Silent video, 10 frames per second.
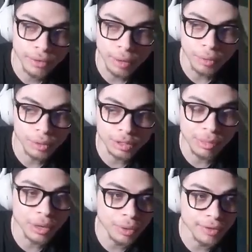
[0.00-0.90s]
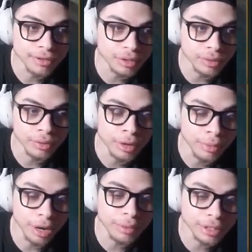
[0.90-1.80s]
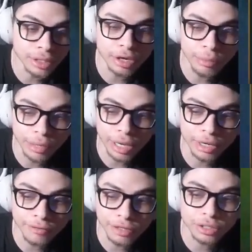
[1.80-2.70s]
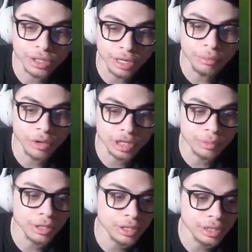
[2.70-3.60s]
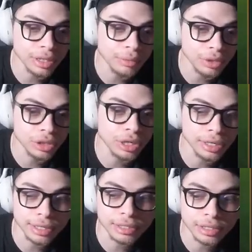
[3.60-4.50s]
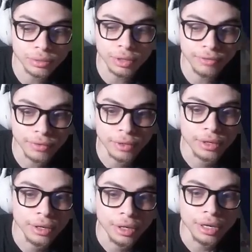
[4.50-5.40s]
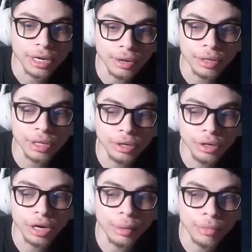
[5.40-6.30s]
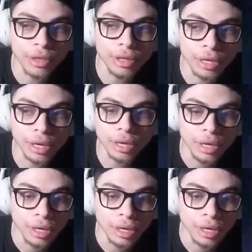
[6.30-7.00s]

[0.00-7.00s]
It was a big wave. So Poppy's gonna come back and eventually get more experience than him when she collects this wave. Now here I'm thinking